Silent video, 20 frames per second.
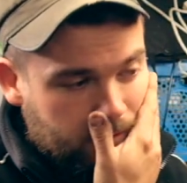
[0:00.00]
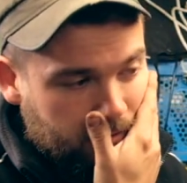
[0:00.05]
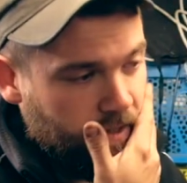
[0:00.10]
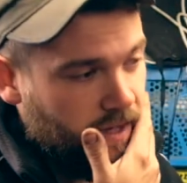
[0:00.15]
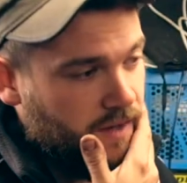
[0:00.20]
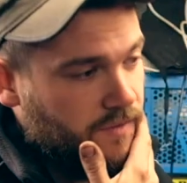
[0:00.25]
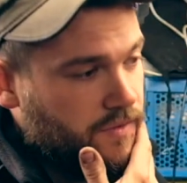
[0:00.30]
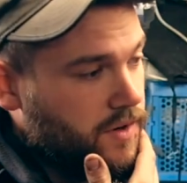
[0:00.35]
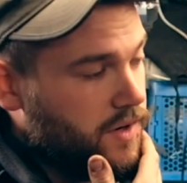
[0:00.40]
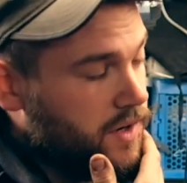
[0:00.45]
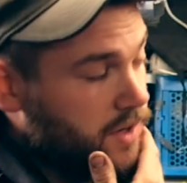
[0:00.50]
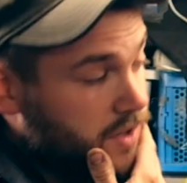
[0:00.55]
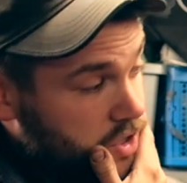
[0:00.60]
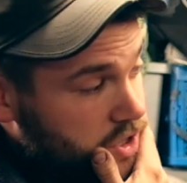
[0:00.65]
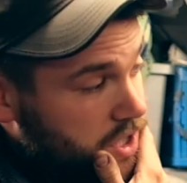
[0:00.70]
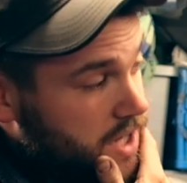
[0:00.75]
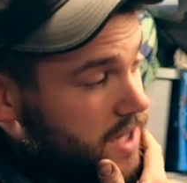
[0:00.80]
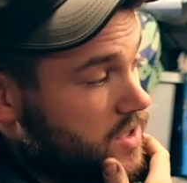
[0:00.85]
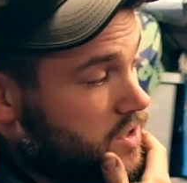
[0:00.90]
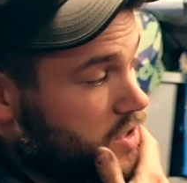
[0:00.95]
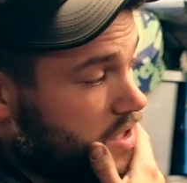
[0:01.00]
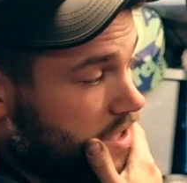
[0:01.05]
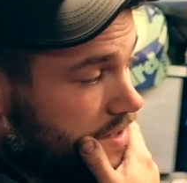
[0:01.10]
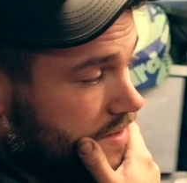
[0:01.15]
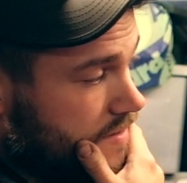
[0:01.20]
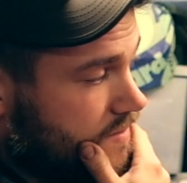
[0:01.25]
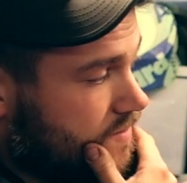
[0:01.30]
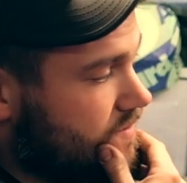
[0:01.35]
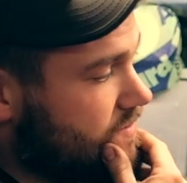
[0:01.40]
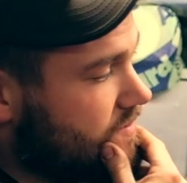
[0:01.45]
If I'm going to change it,
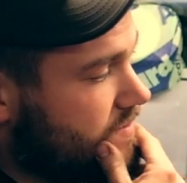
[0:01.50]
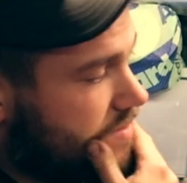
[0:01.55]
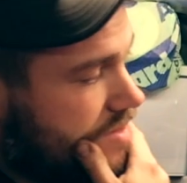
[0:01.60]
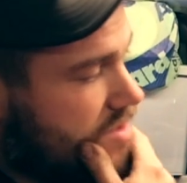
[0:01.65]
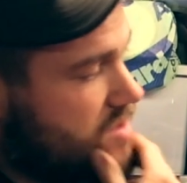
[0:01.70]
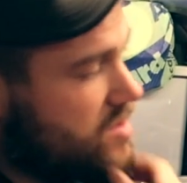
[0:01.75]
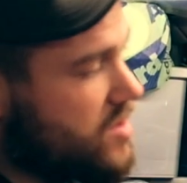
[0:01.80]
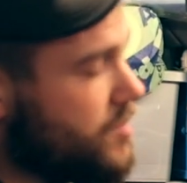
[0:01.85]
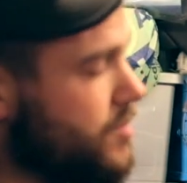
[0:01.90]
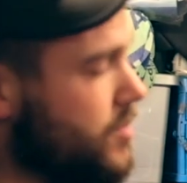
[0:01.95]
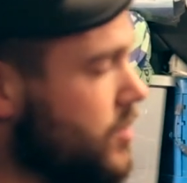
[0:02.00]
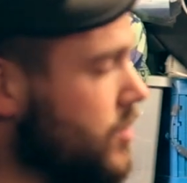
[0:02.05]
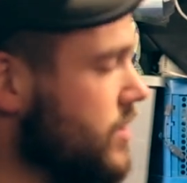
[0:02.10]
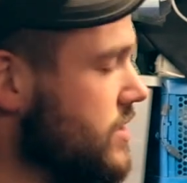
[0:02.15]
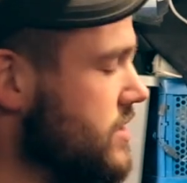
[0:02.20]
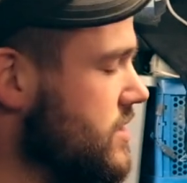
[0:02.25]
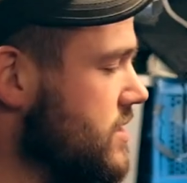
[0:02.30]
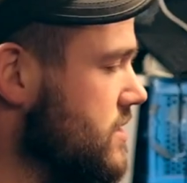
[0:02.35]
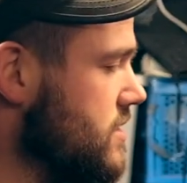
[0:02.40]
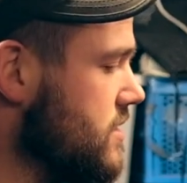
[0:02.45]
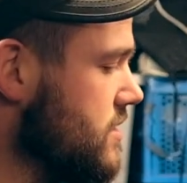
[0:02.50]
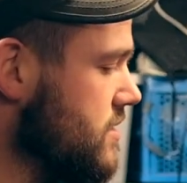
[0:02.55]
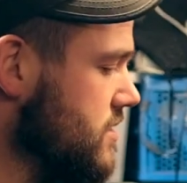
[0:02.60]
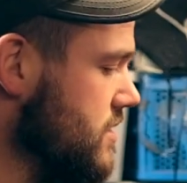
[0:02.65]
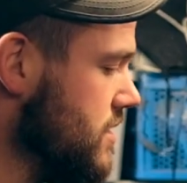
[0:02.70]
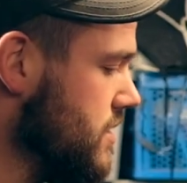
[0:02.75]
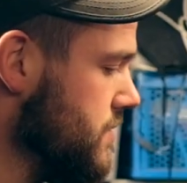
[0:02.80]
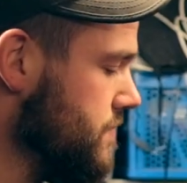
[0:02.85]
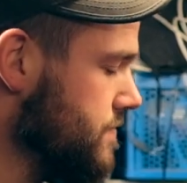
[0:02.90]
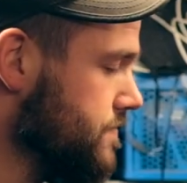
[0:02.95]
there's no point, is there?
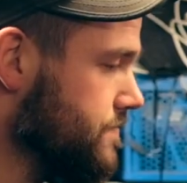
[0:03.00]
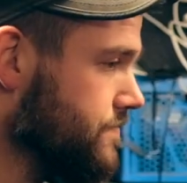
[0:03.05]
So